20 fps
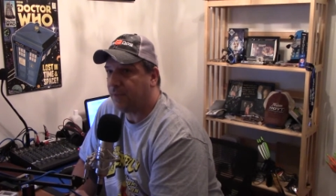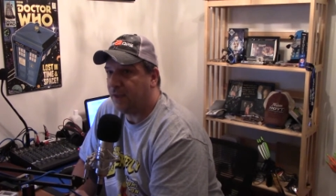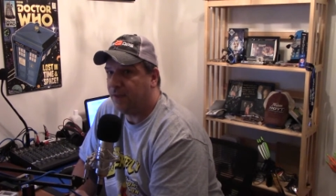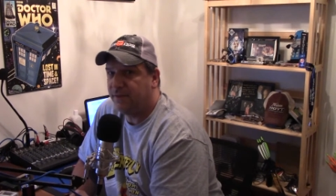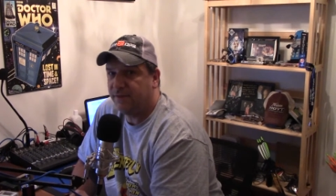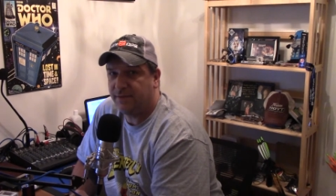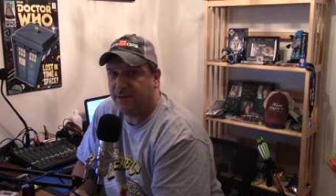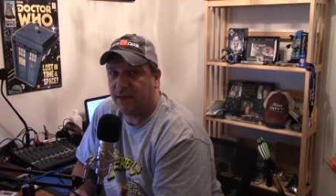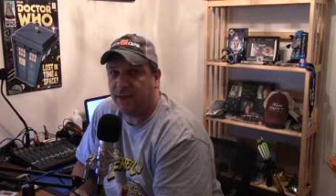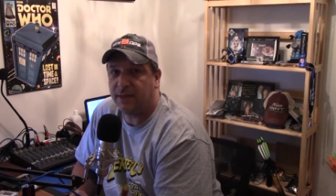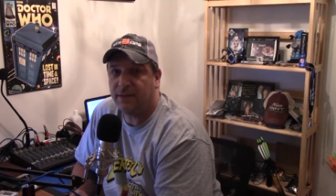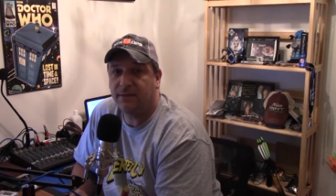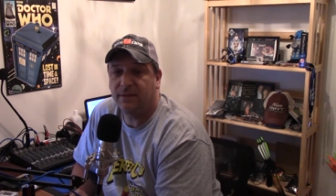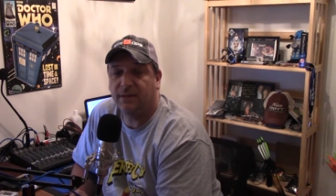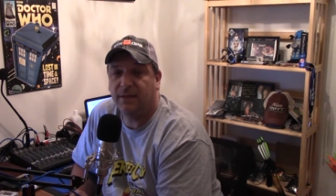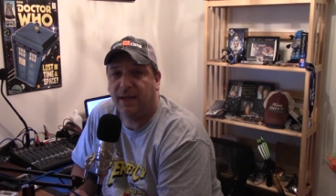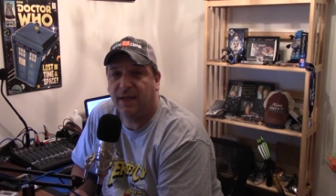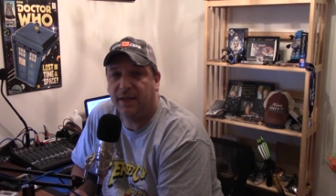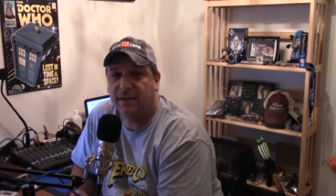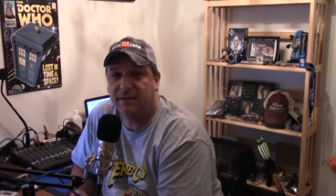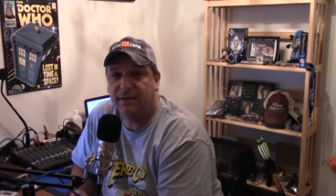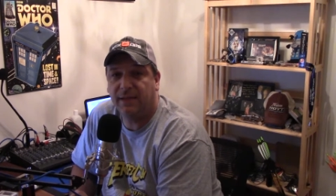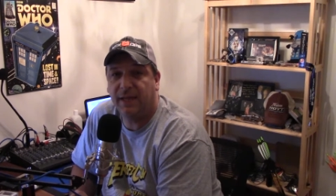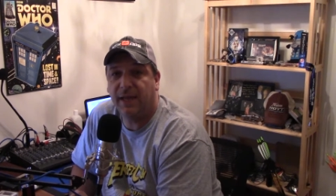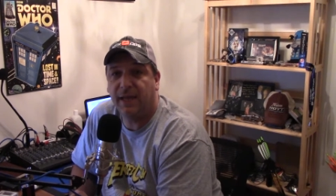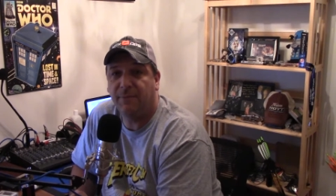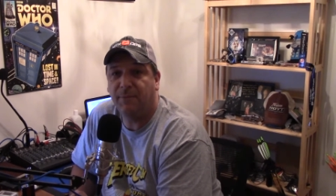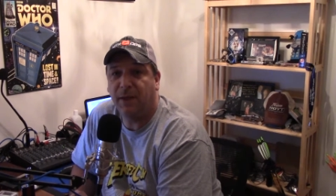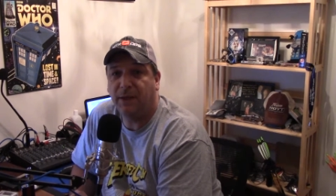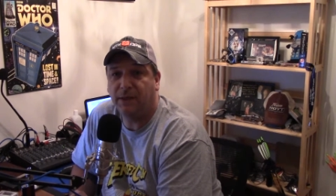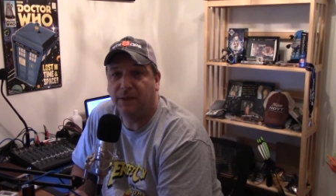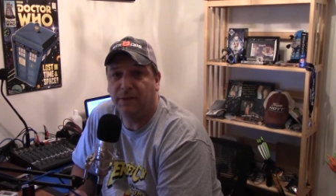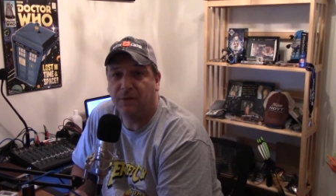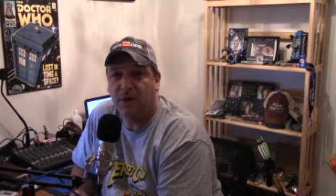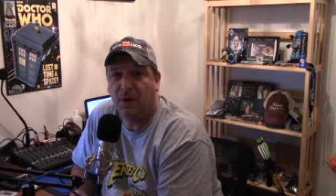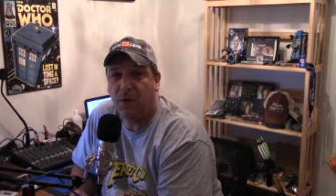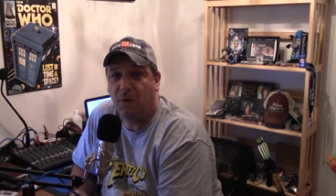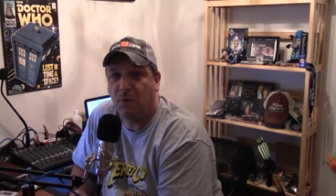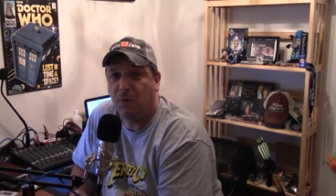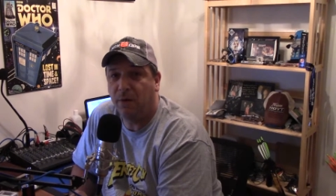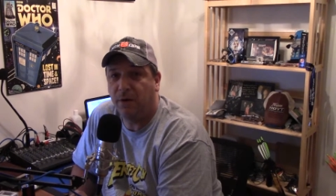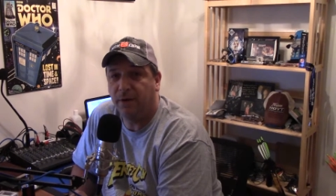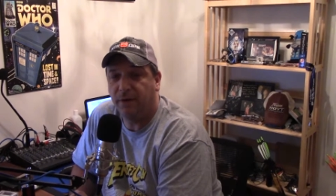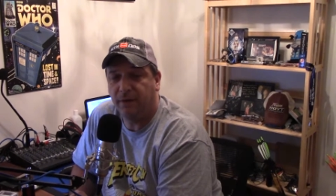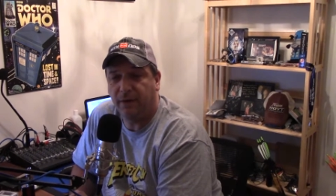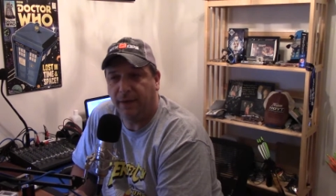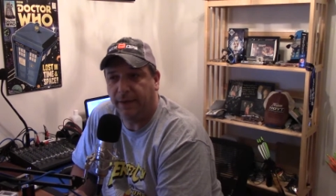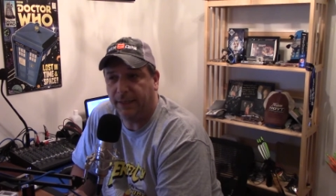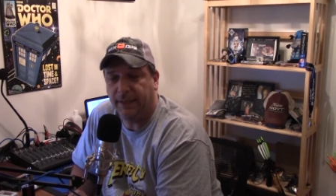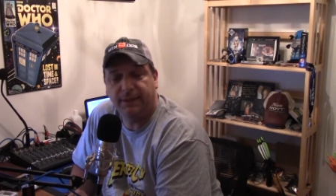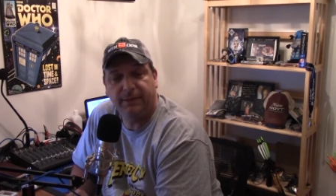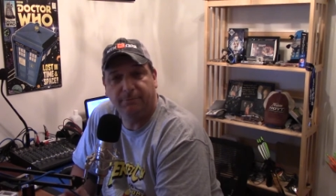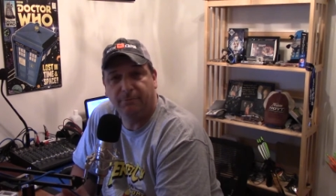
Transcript: Second to last lap, out of nowhere,